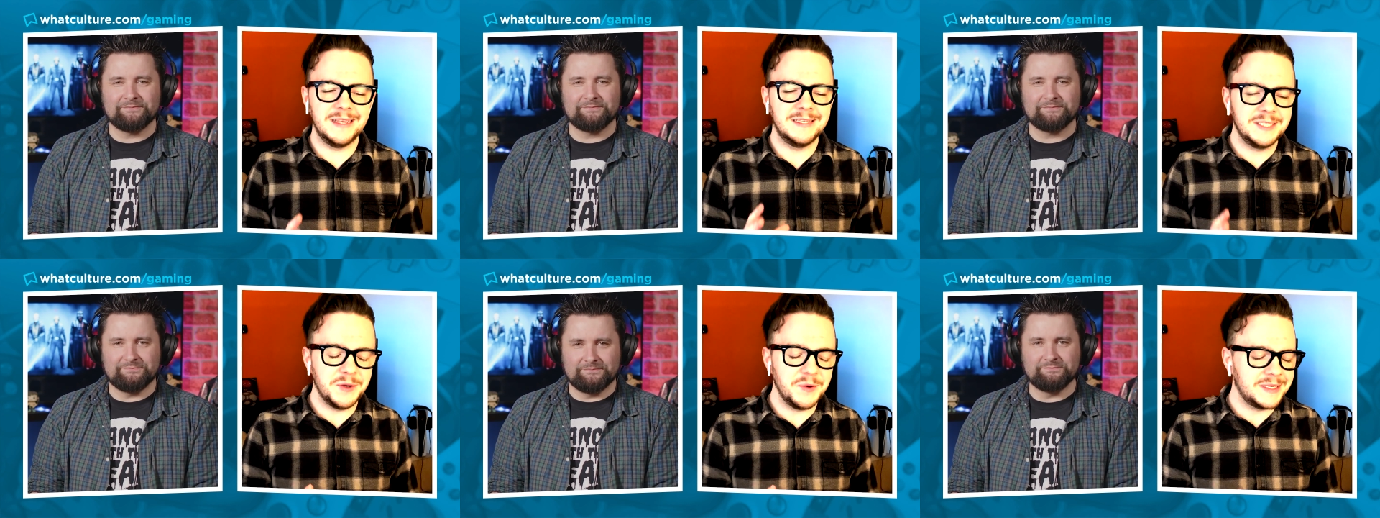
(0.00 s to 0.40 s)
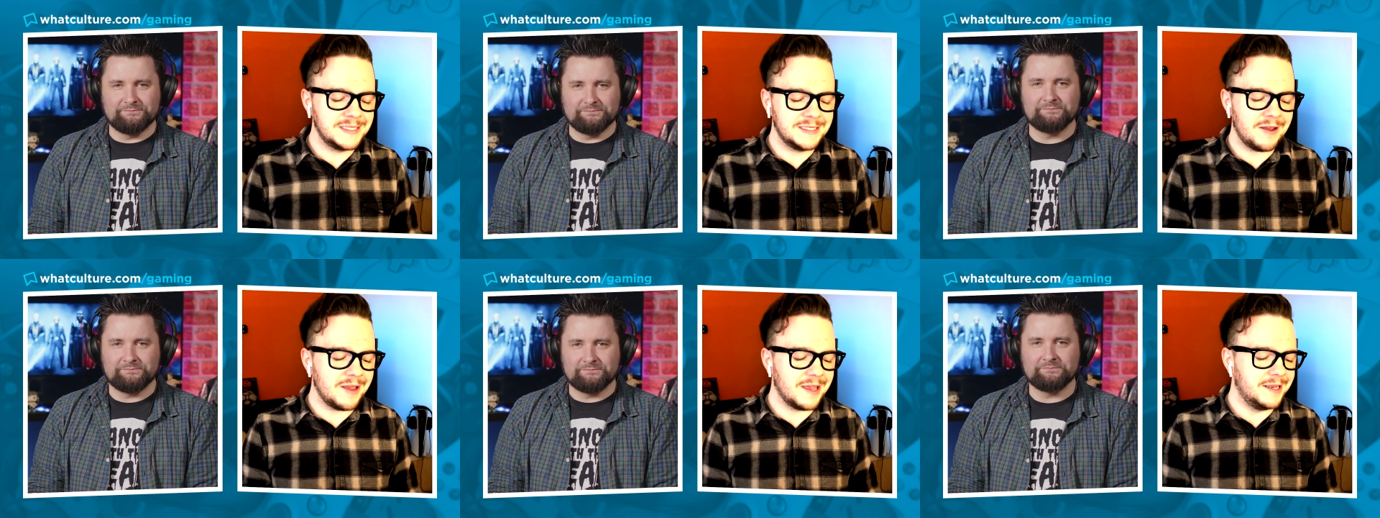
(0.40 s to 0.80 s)
Speaker 1: It's so
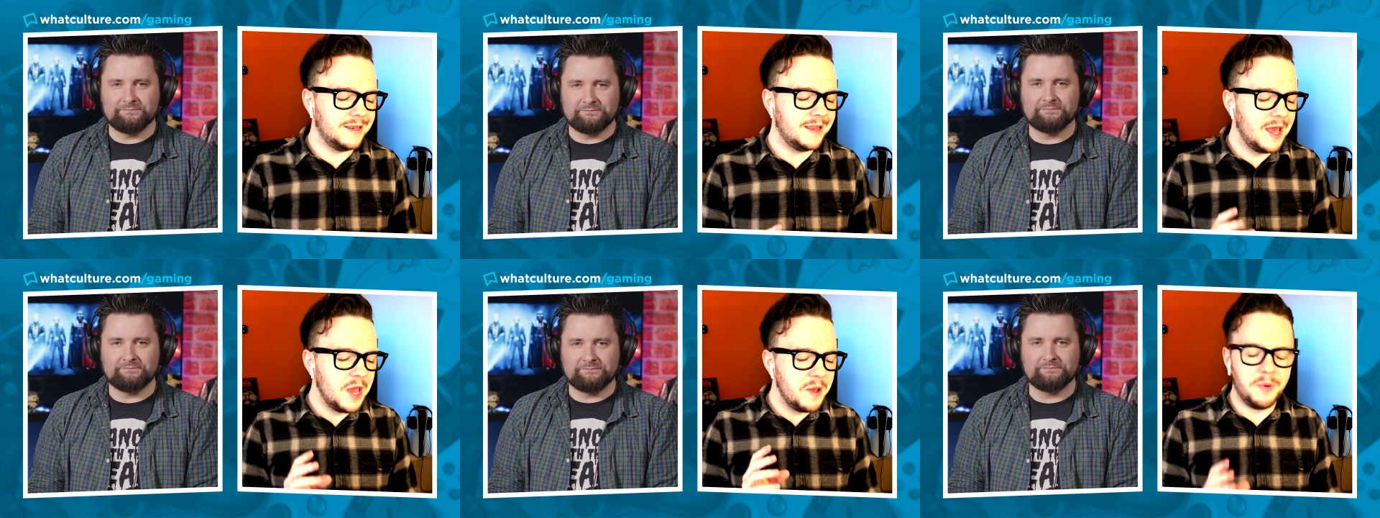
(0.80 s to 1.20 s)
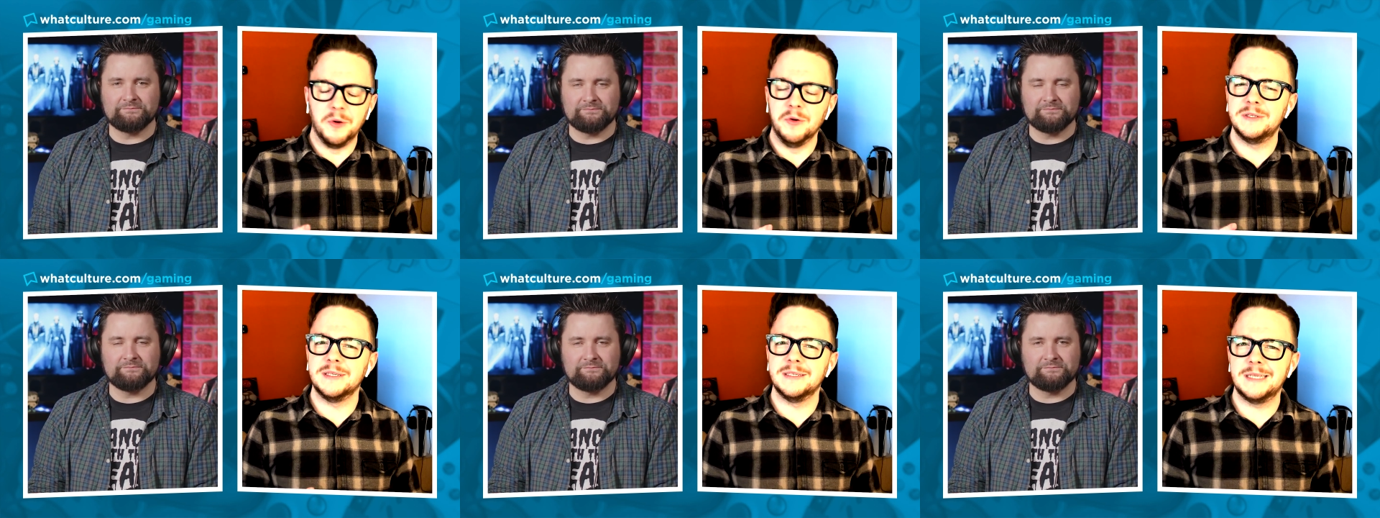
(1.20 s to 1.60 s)
exciting, but
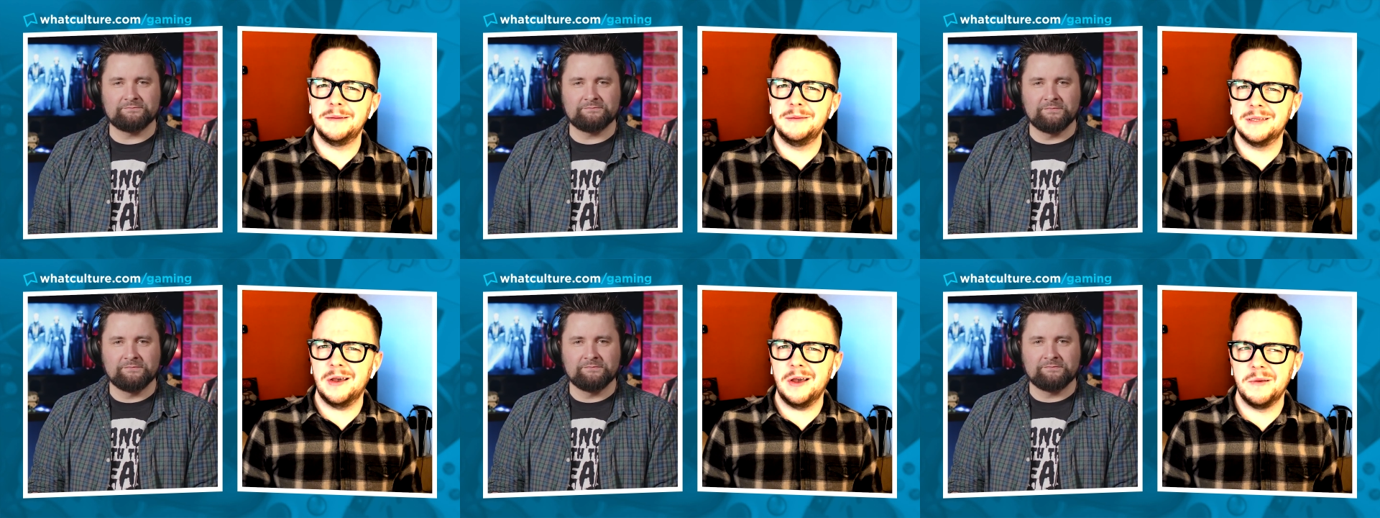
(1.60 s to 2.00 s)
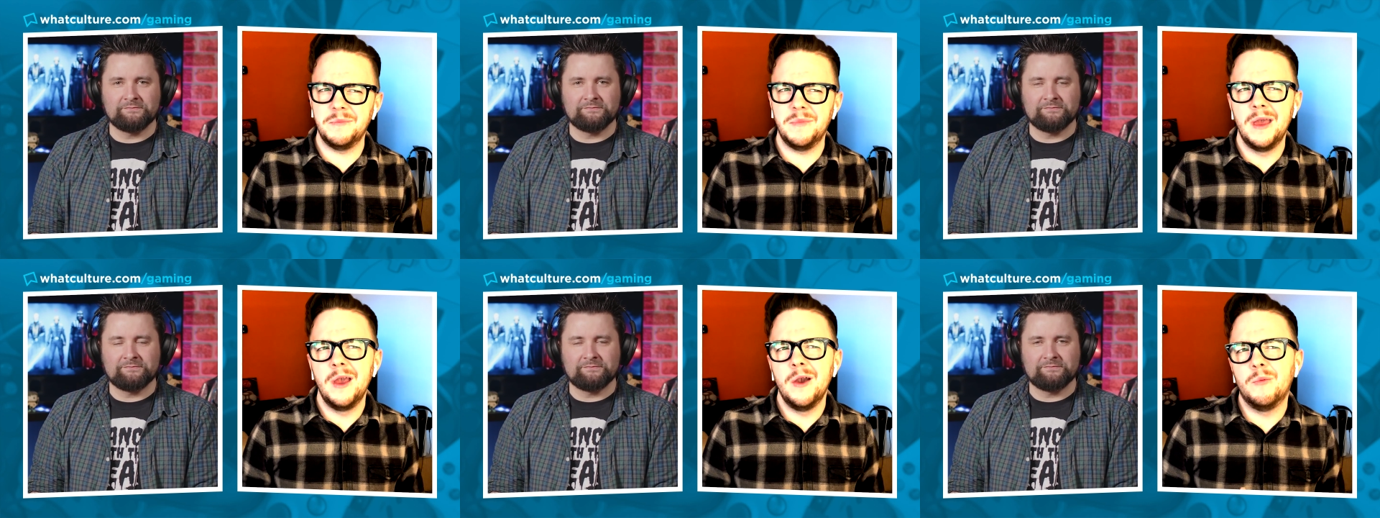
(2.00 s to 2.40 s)
also at the same
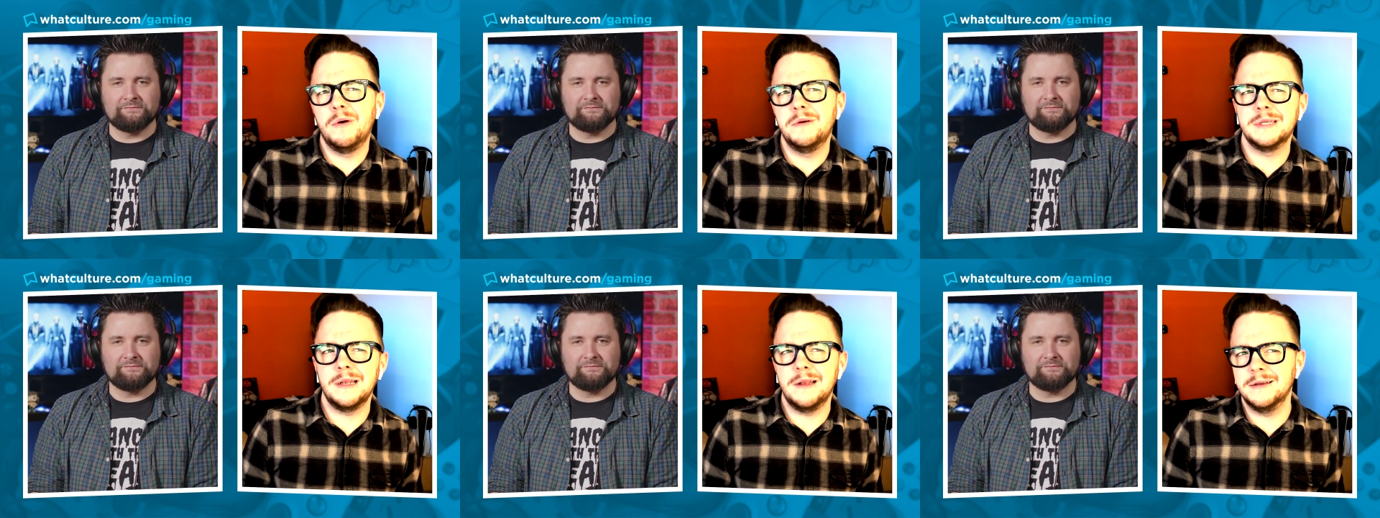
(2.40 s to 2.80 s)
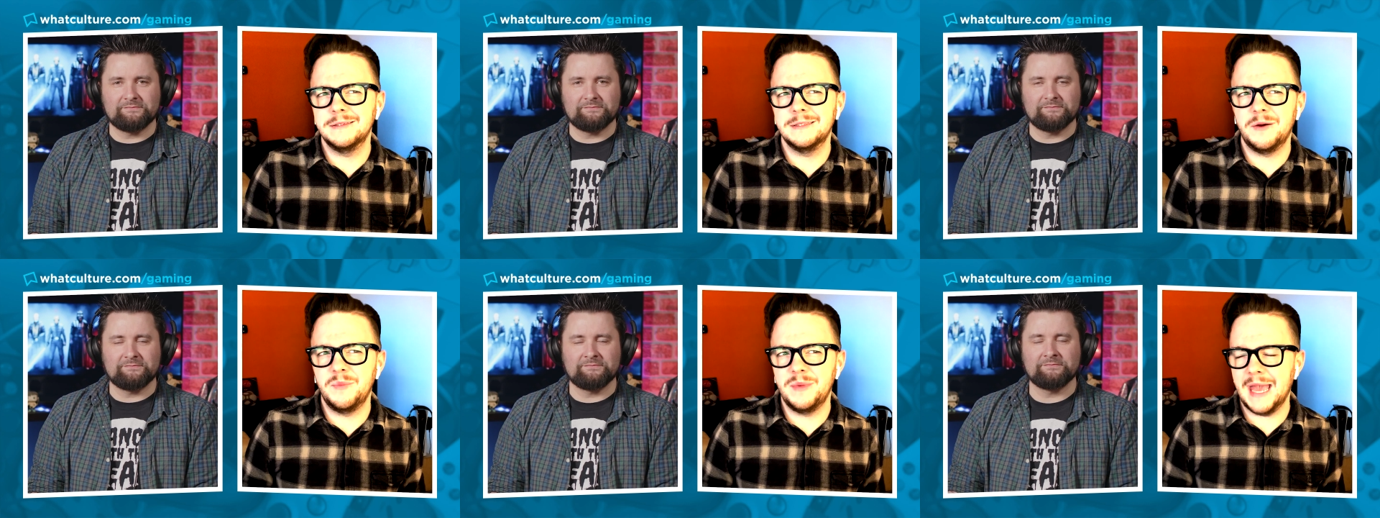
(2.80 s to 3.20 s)
time, when was the last
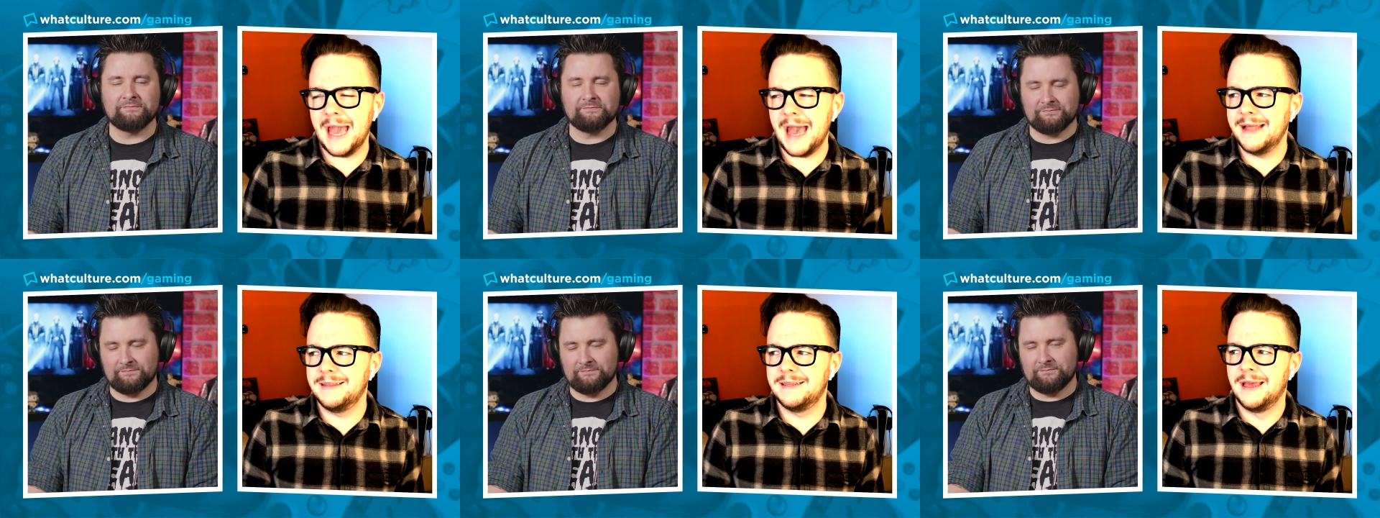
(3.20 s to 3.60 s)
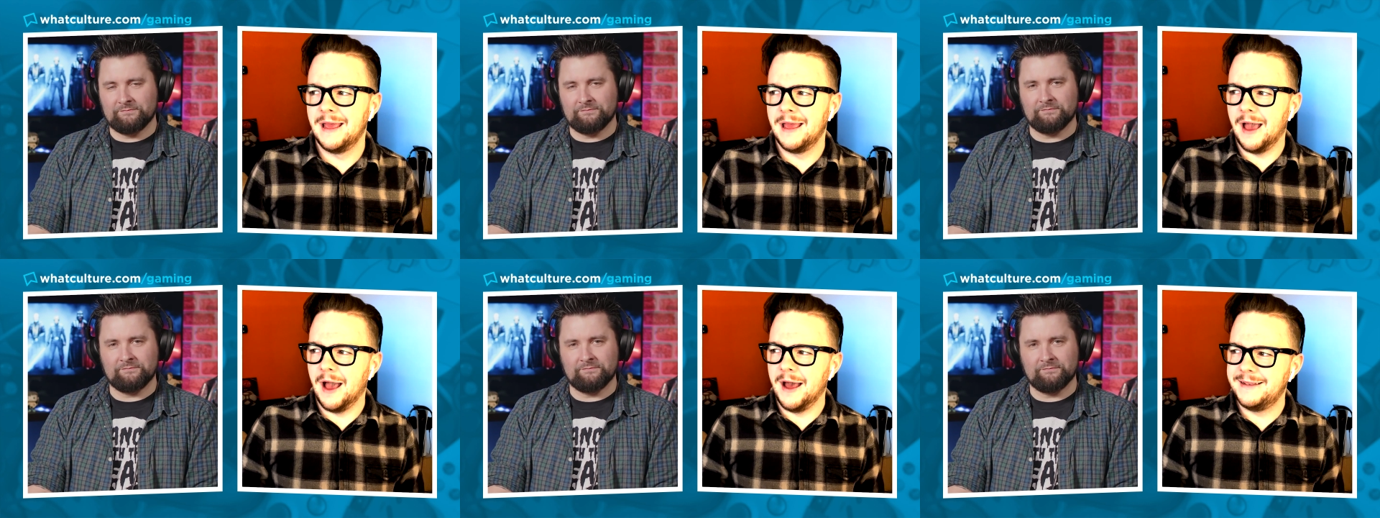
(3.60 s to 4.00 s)
time we had
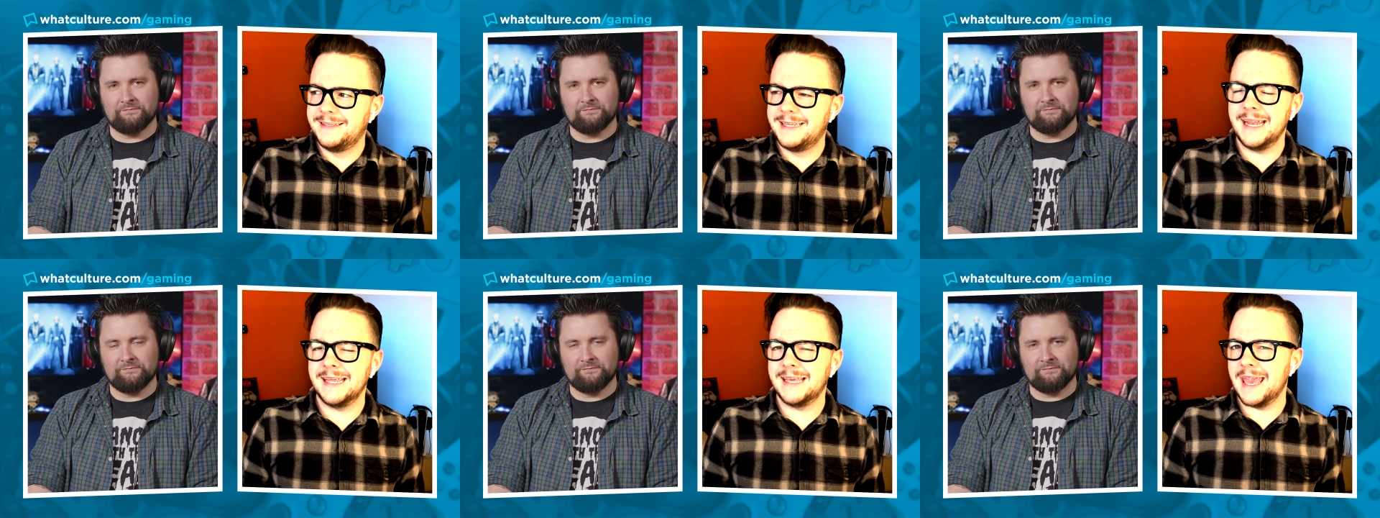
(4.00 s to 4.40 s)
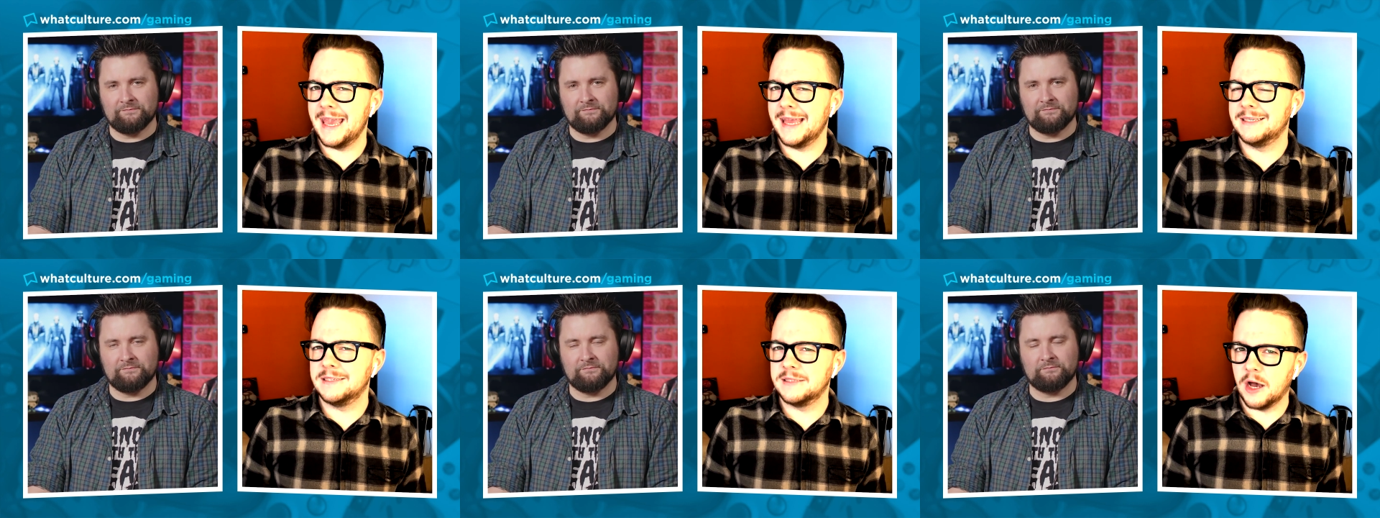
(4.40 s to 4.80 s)
a
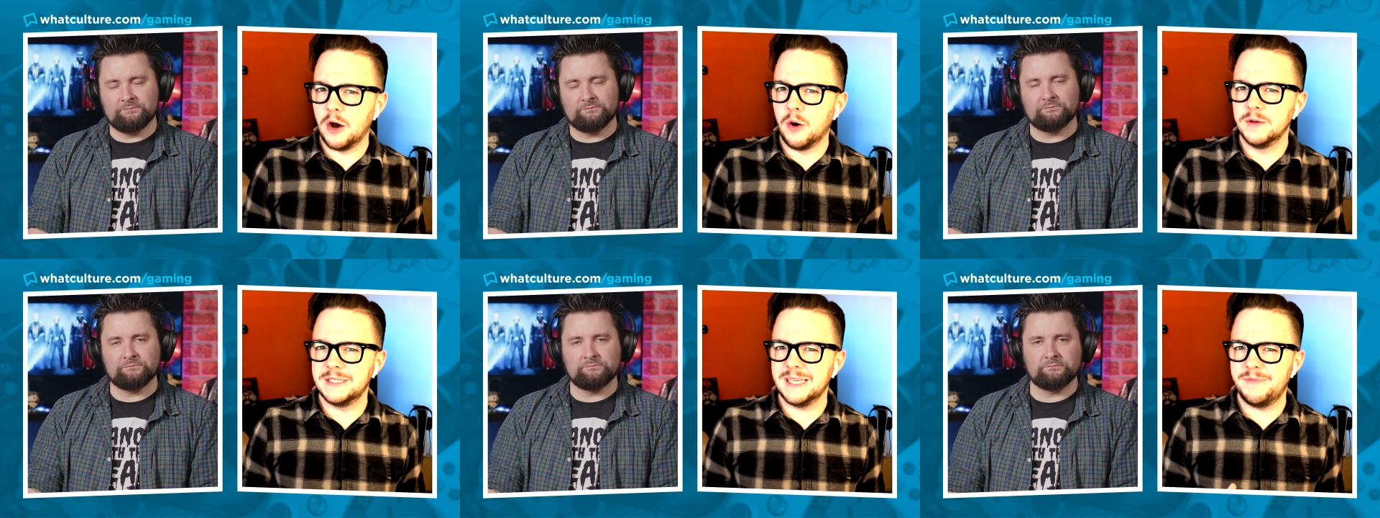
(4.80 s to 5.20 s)
dedicated Star Wars